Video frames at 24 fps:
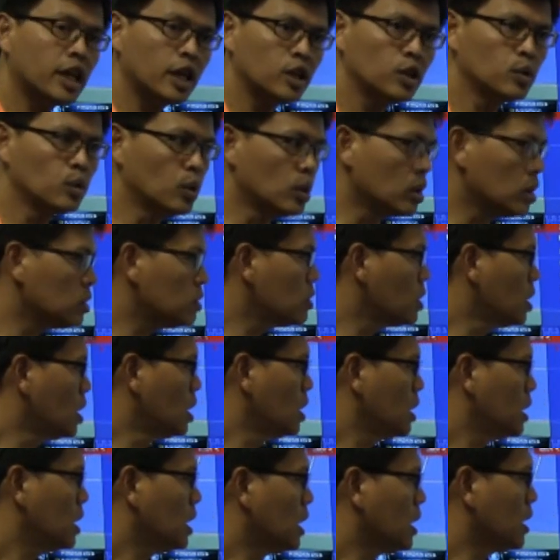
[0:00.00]
Duo
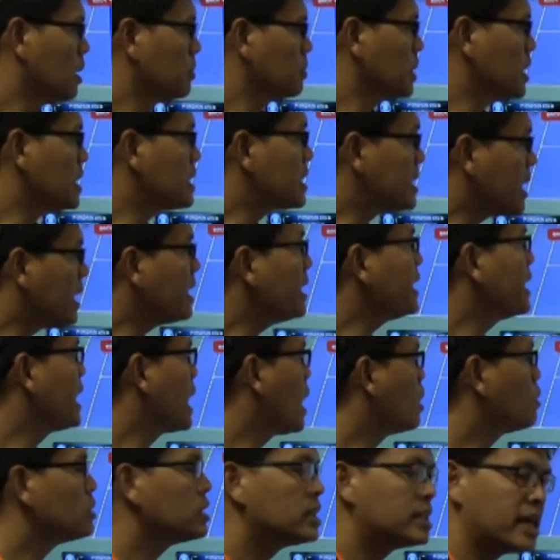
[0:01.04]
is sending
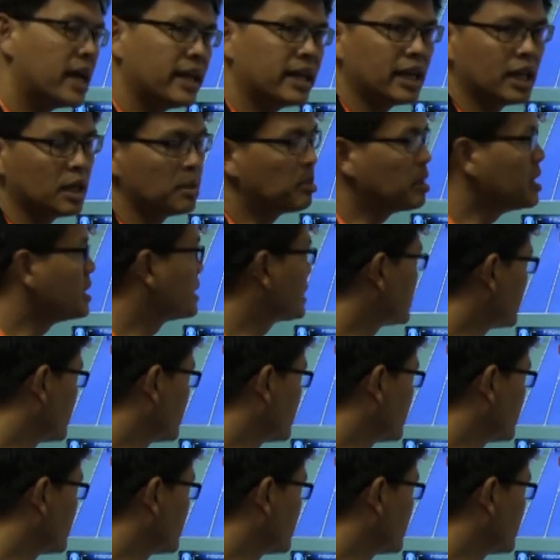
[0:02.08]
out 1080p